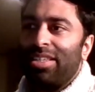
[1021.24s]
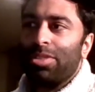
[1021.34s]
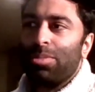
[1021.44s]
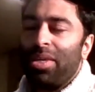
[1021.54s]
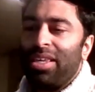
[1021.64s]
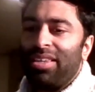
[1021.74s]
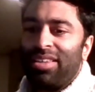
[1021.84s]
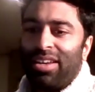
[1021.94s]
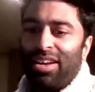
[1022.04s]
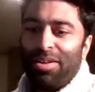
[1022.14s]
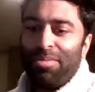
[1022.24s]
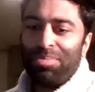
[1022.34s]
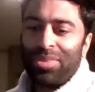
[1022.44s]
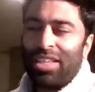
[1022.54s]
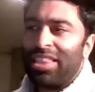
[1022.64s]
see him speak.
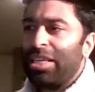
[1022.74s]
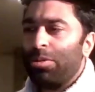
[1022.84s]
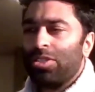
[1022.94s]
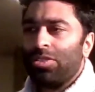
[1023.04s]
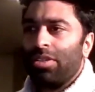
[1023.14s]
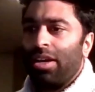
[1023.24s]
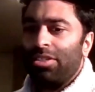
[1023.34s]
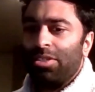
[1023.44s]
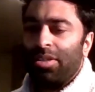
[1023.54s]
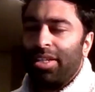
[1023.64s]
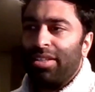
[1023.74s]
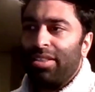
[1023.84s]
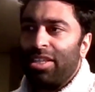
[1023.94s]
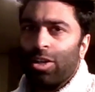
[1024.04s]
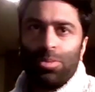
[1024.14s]
I think he was
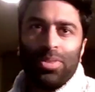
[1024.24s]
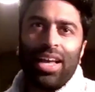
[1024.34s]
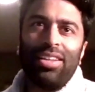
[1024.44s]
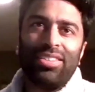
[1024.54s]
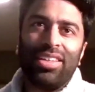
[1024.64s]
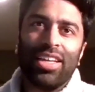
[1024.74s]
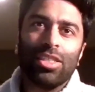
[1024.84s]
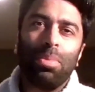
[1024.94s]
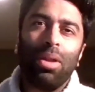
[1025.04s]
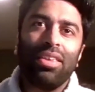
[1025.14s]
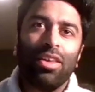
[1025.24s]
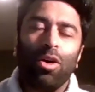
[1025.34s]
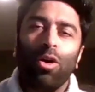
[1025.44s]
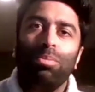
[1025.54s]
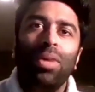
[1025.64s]
doing the hospitality against Blythe at
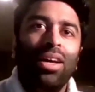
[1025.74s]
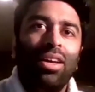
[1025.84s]
home